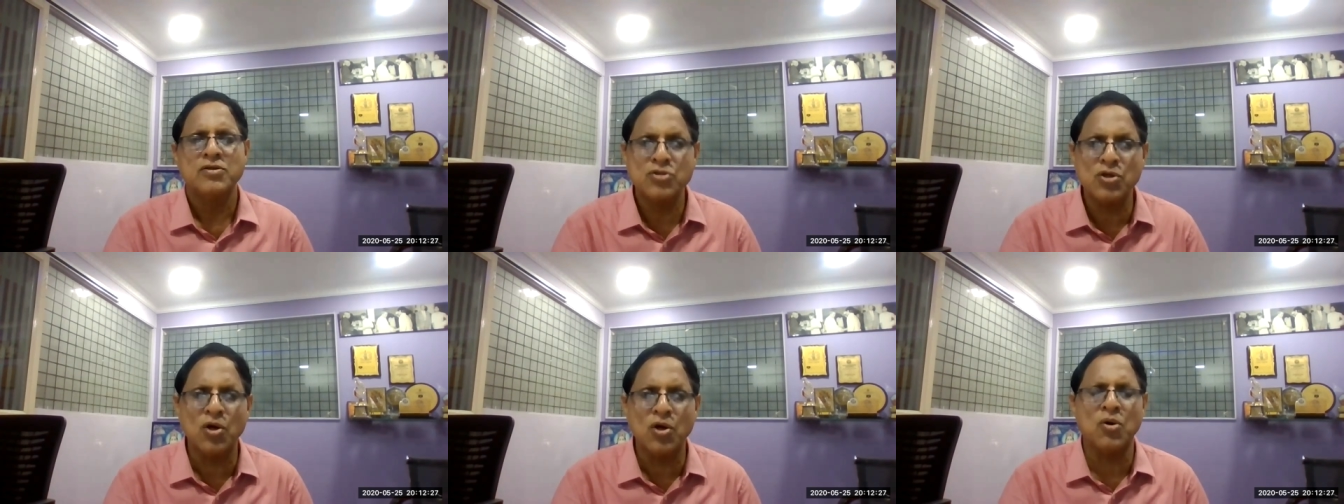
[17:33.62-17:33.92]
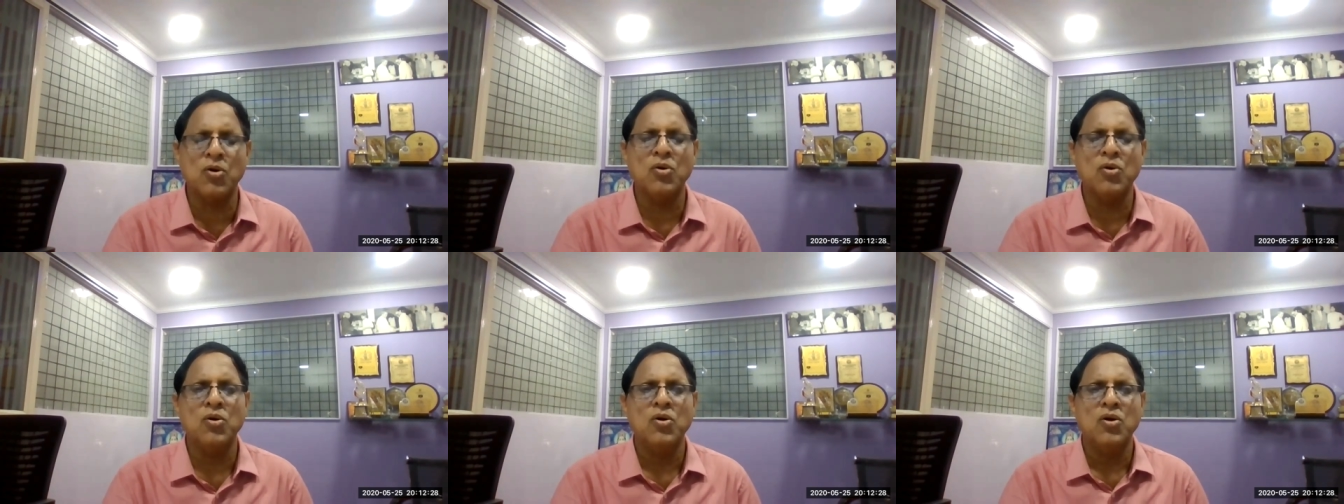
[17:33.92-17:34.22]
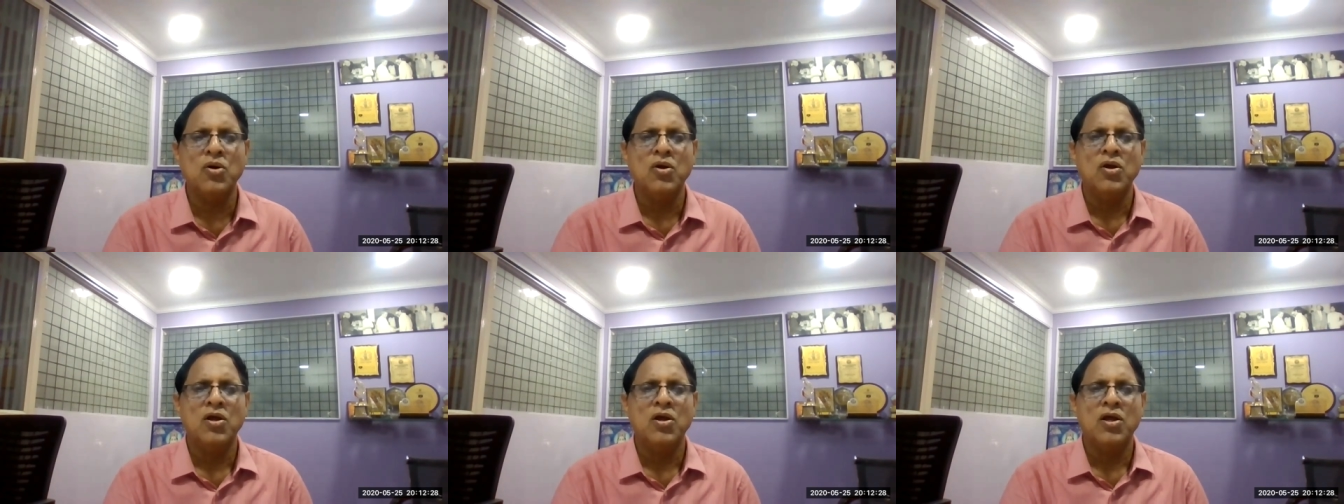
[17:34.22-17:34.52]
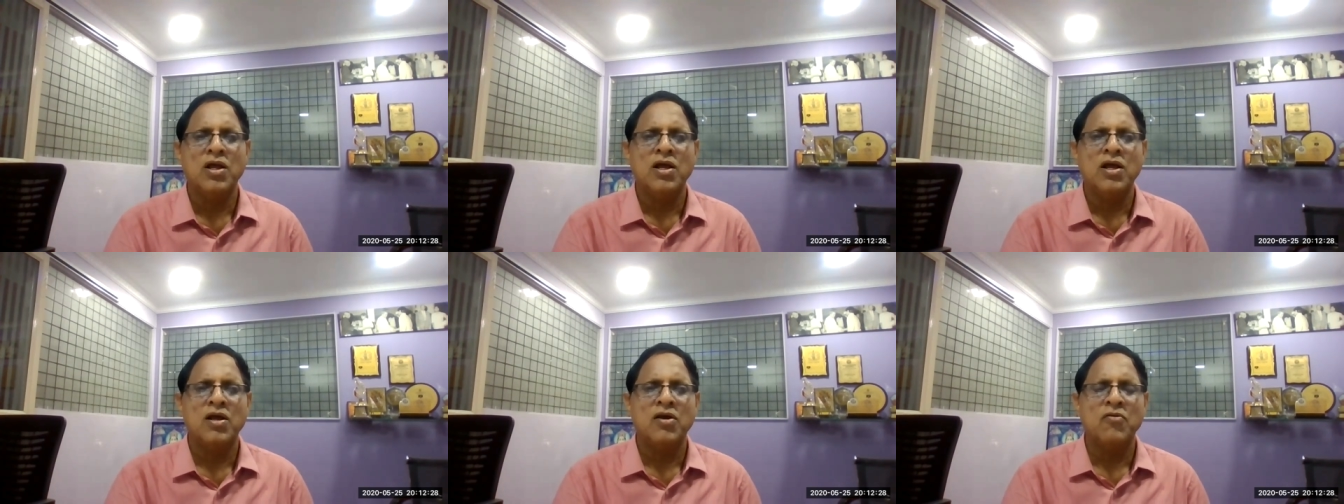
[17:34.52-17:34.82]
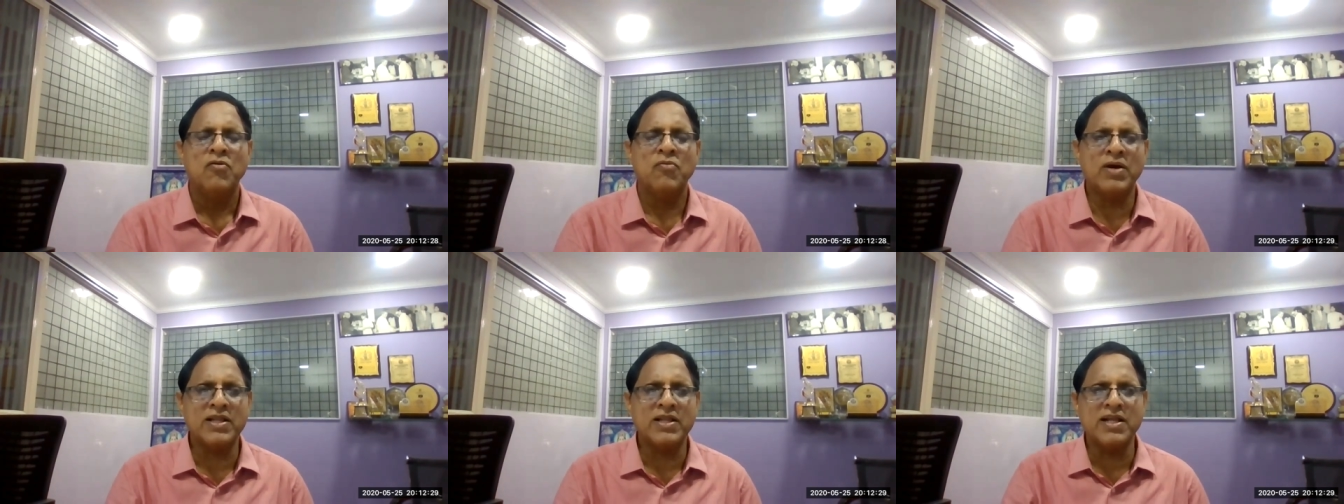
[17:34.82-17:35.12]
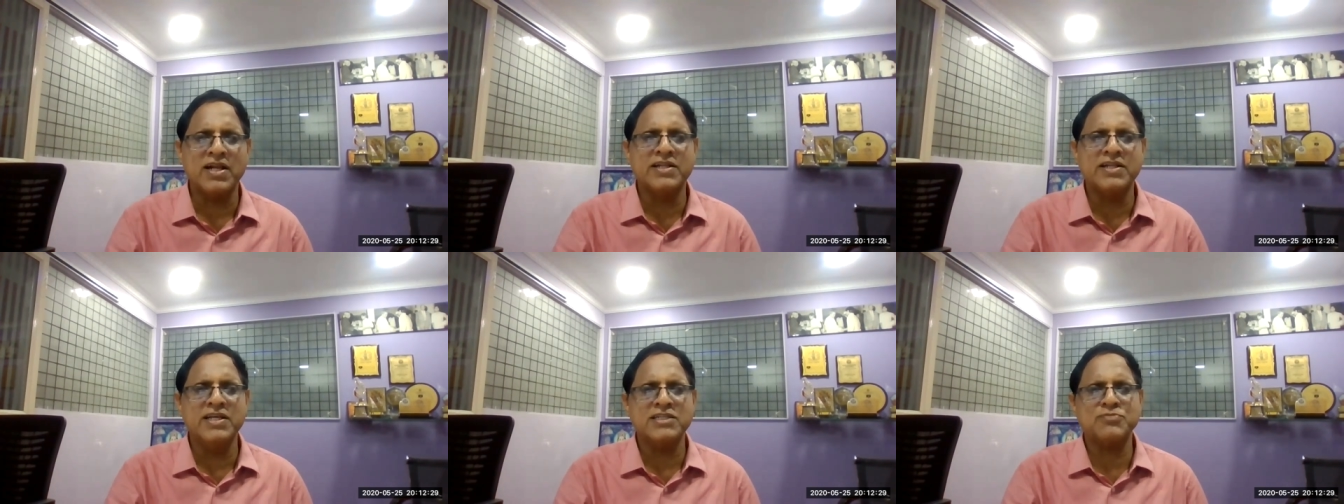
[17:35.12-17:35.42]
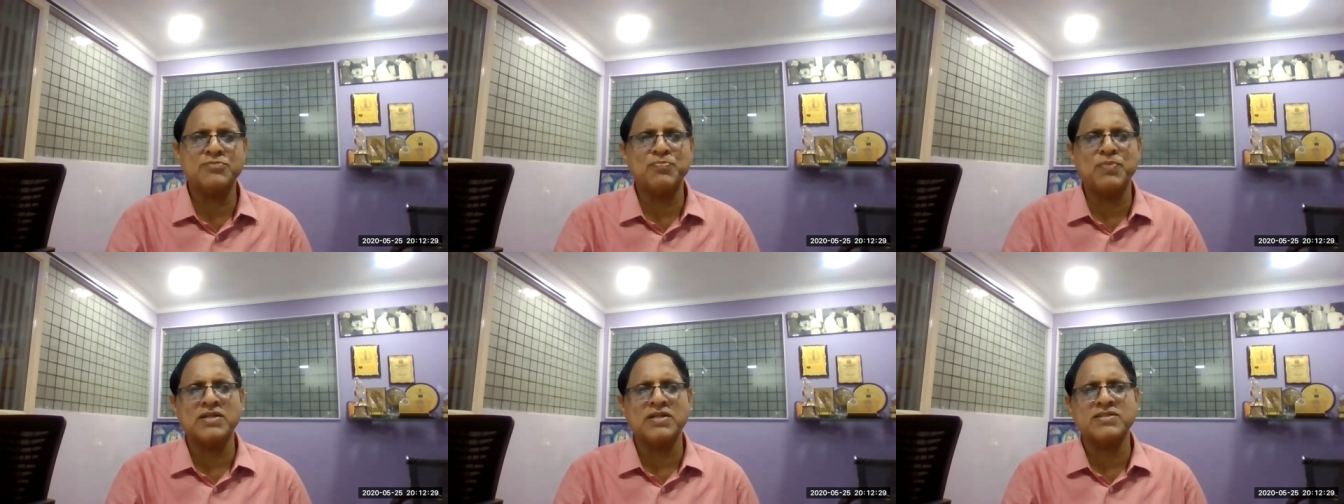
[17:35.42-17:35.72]
So, whether
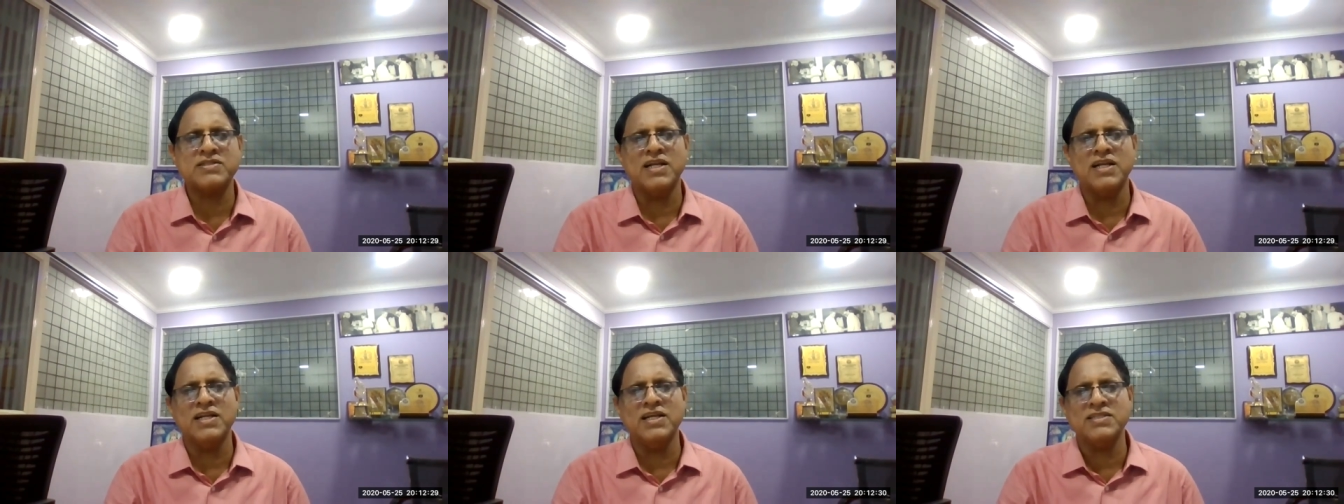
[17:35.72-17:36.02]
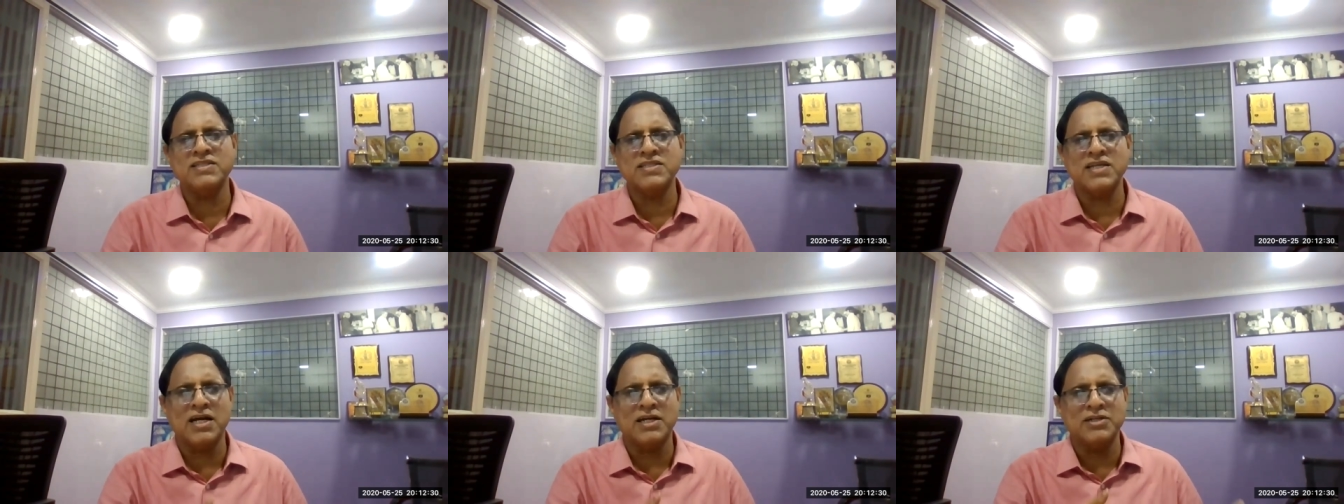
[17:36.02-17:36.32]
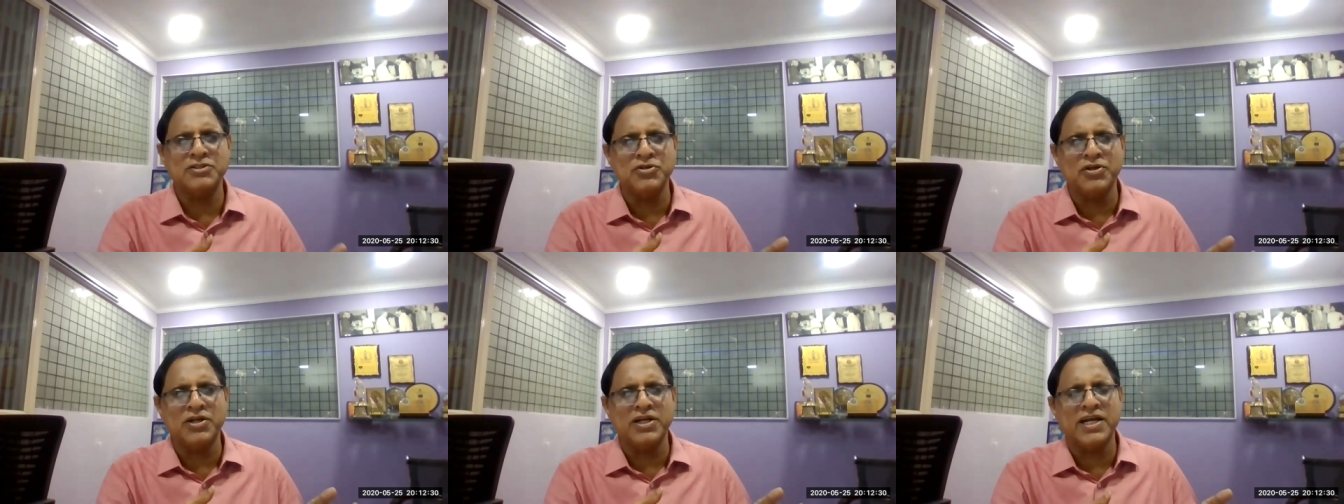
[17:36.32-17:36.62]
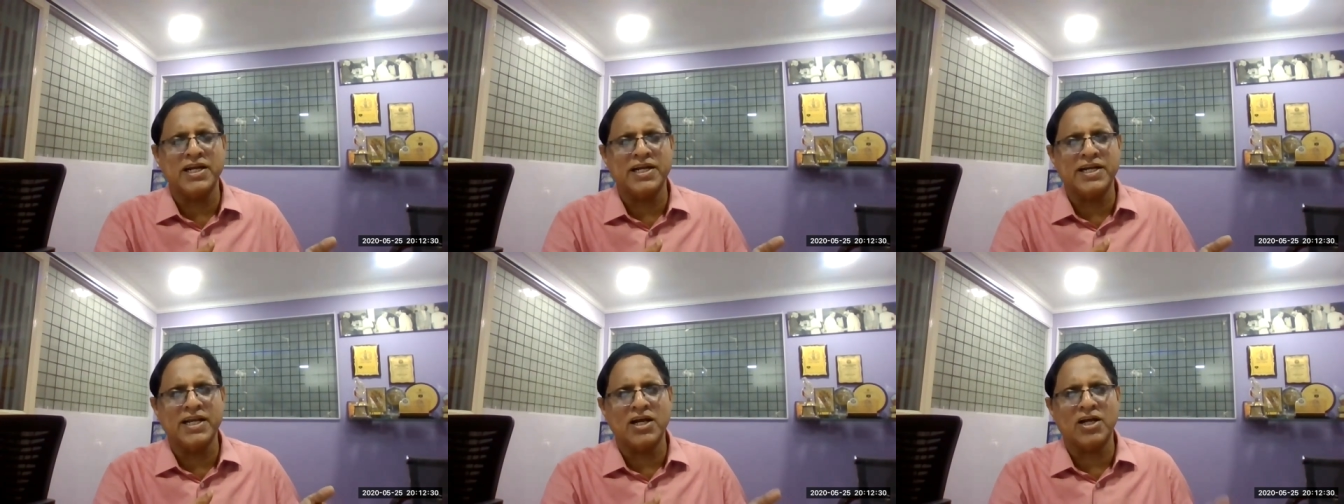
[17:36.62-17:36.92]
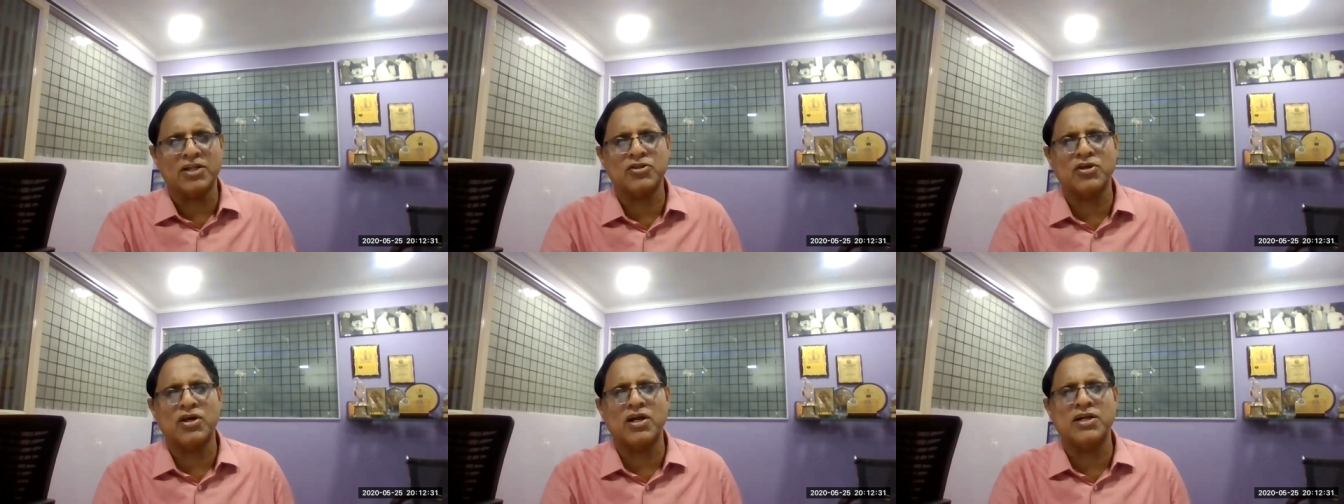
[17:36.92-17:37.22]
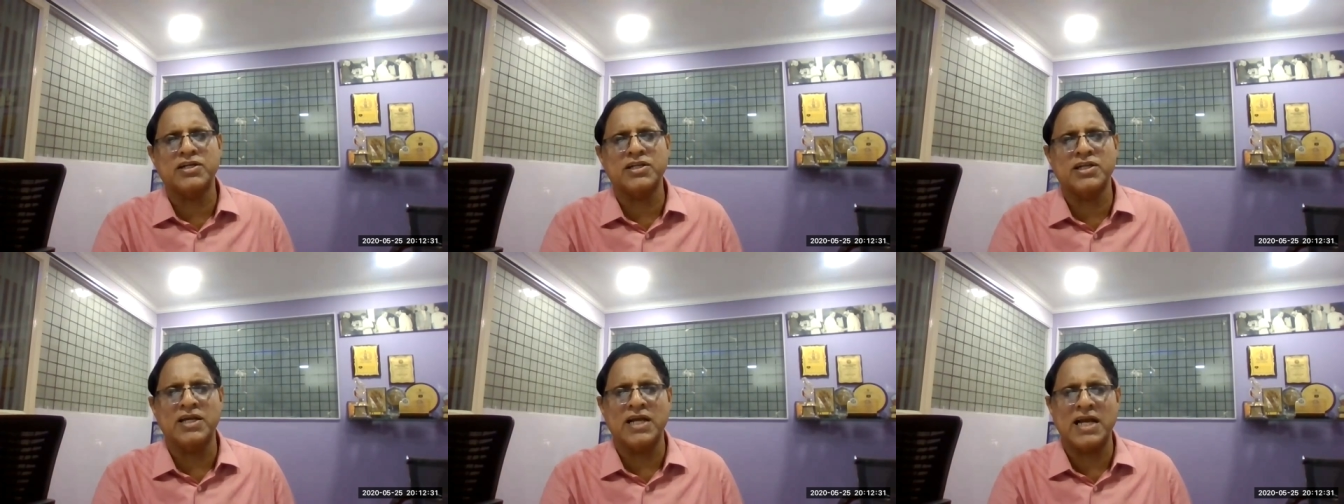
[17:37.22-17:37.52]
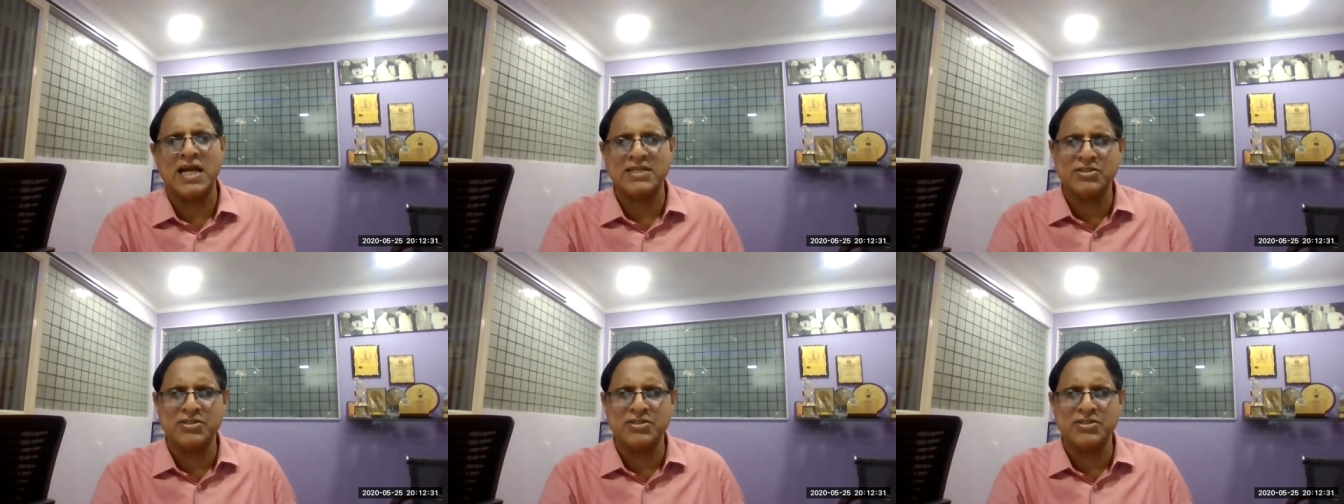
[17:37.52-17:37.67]
this person is adjudicating authority,